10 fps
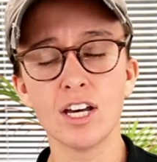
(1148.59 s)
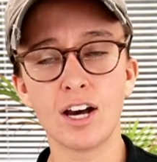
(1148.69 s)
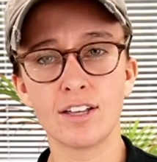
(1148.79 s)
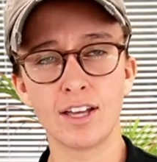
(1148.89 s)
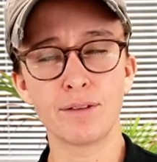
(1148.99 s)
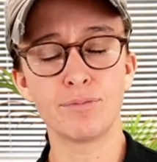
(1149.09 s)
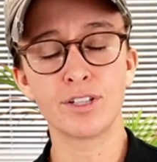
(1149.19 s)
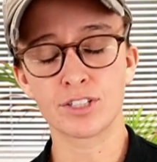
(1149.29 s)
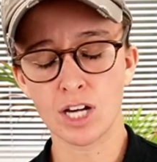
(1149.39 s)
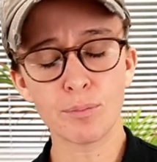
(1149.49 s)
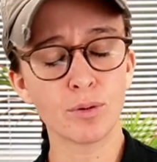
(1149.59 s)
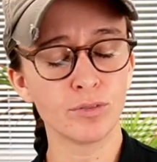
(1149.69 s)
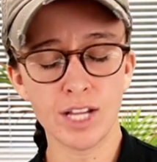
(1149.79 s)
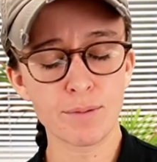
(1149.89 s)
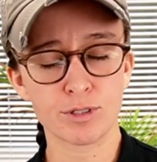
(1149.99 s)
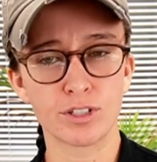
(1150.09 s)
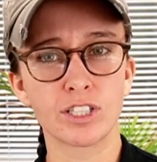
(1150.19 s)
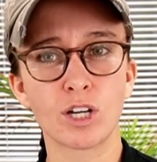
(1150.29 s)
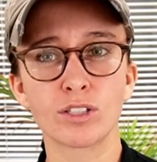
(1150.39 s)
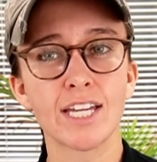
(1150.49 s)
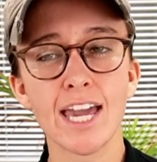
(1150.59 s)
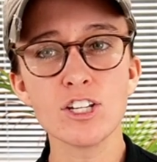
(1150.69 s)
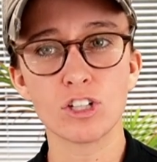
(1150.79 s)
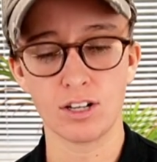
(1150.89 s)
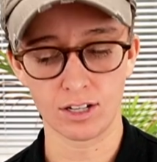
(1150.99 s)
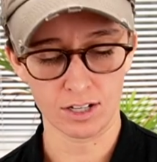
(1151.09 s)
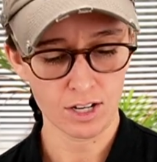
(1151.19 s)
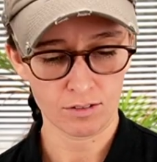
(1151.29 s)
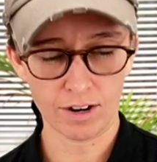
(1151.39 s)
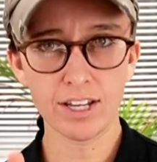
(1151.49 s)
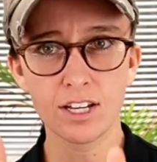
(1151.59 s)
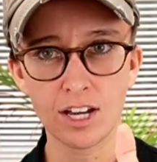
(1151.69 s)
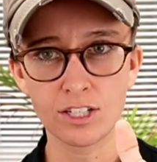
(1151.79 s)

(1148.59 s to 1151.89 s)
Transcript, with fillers: Uh, uh there's a couple names for it. They call it the angel hug, right?